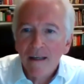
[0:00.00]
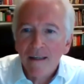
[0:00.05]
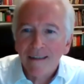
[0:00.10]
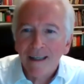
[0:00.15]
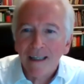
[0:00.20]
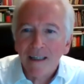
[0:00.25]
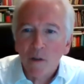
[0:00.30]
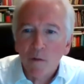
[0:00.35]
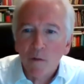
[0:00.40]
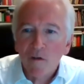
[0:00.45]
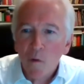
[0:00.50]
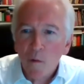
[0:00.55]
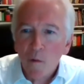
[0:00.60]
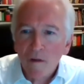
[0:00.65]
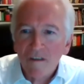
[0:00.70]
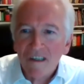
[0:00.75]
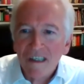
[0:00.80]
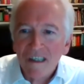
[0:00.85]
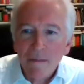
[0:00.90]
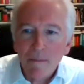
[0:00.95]
that there was
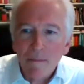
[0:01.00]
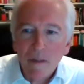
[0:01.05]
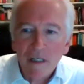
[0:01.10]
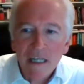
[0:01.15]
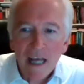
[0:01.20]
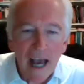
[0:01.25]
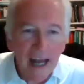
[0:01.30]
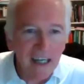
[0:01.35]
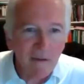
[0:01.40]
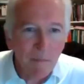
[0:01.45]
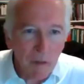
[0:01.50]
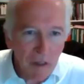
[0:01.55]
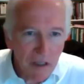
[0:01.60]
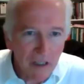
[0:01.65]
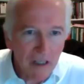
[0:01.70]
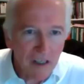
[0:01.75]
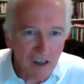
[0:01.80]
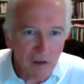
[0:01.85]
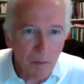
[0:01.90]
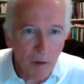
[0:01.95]
always a deep attachment
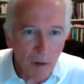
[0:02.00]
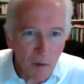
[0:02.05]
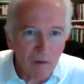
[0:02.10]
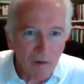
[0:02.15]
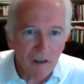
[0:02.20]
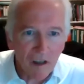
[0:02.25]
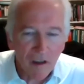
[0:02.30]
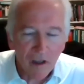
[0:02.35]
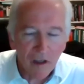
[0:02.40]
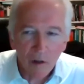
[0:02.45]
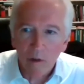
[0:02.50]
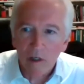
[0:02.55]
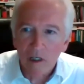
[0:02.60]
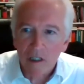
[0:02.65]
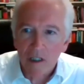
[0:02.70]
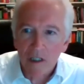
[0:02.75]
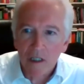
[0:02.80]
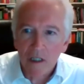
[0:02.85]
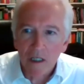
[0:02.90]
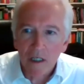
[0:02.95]
to conspiracy
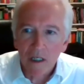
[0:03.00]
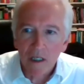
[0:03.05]
theories.